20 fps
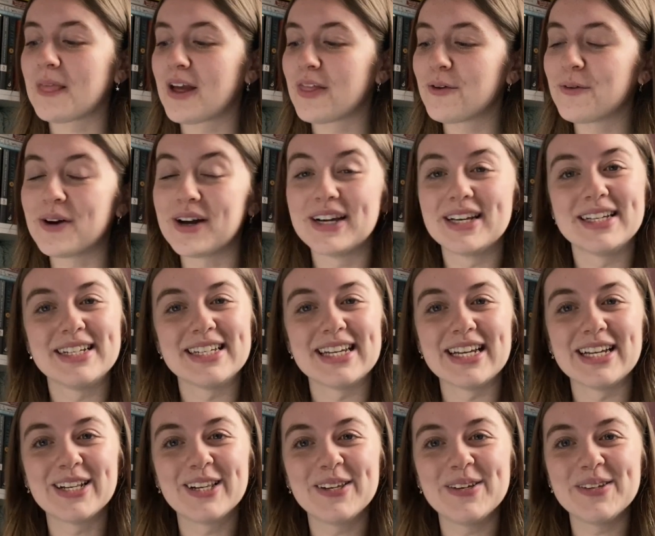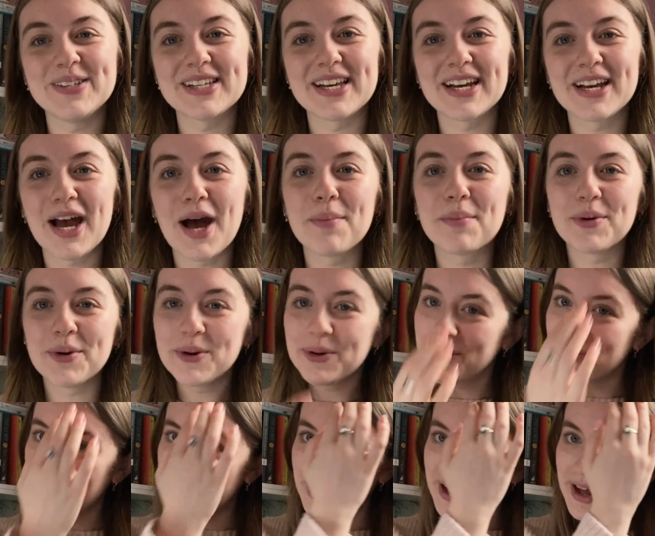I thought I'd include a
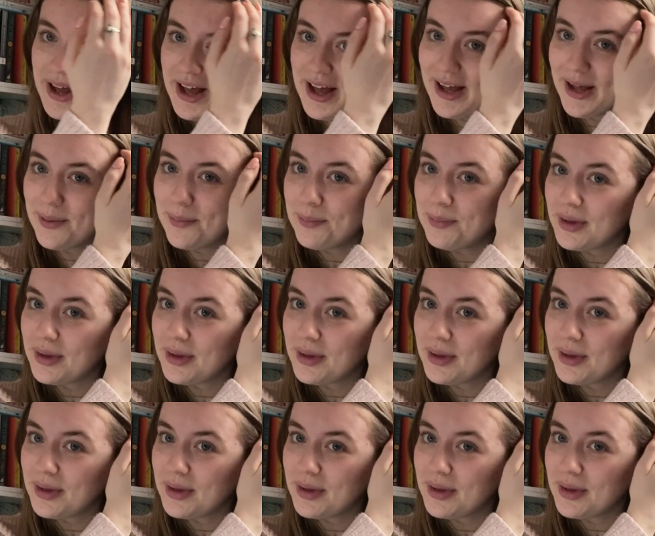couple um,